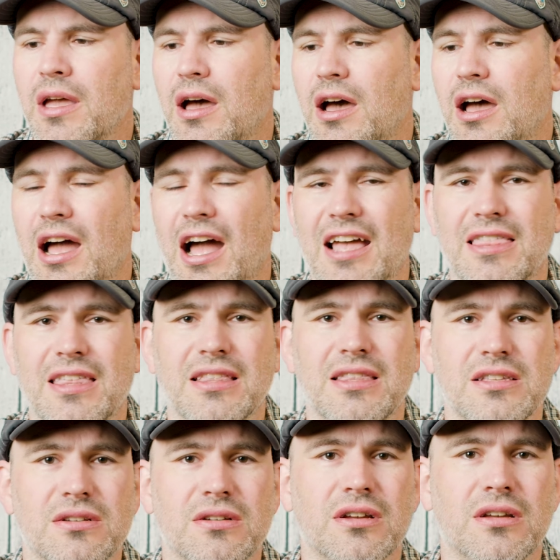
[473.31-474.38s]
I think
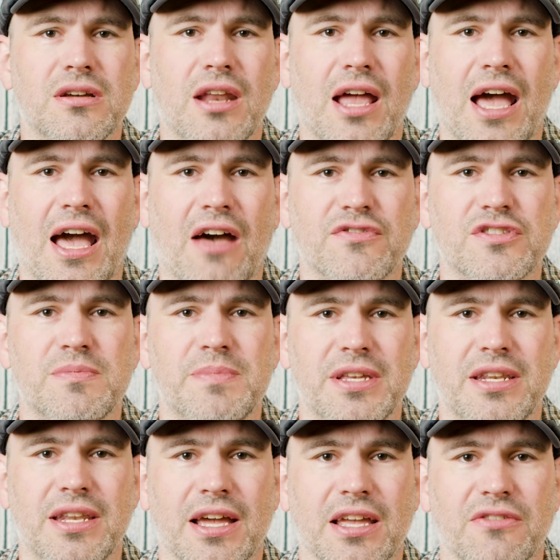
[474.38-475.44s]
these are a good half
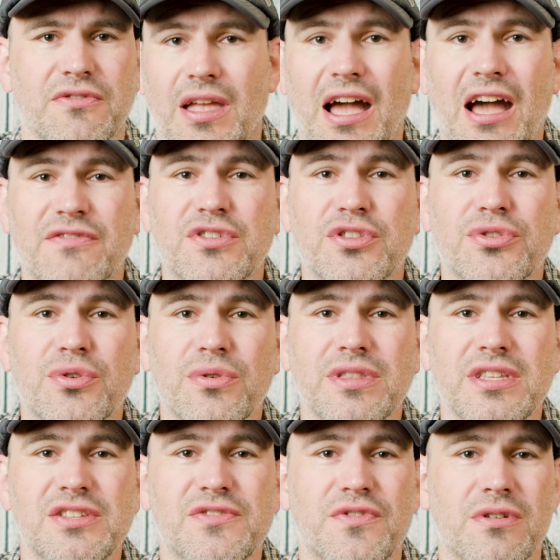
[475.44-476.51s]
spin knife. After
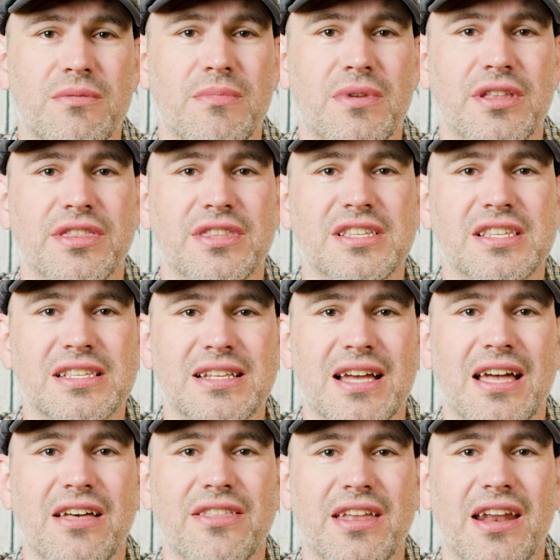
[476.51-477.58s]
throwing these for a month, the
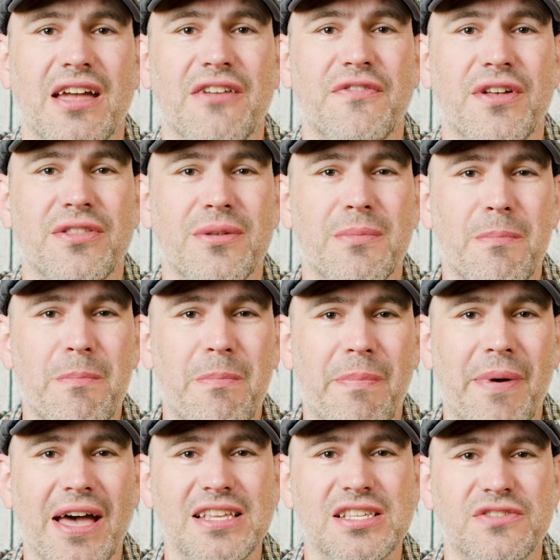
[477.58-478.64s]
style that I found the
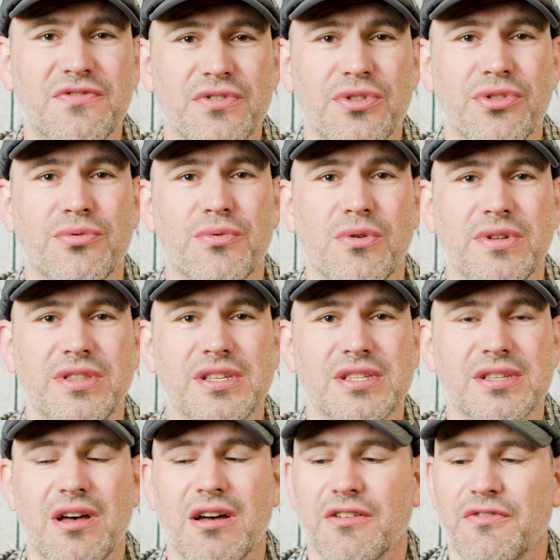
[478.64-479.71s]
best for throwing the
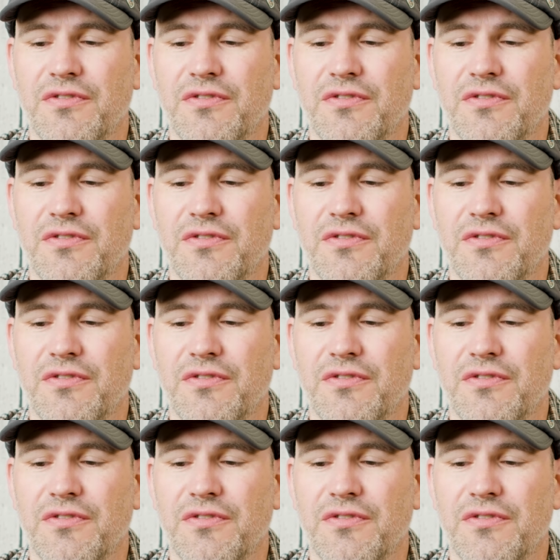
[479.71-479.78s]
SOG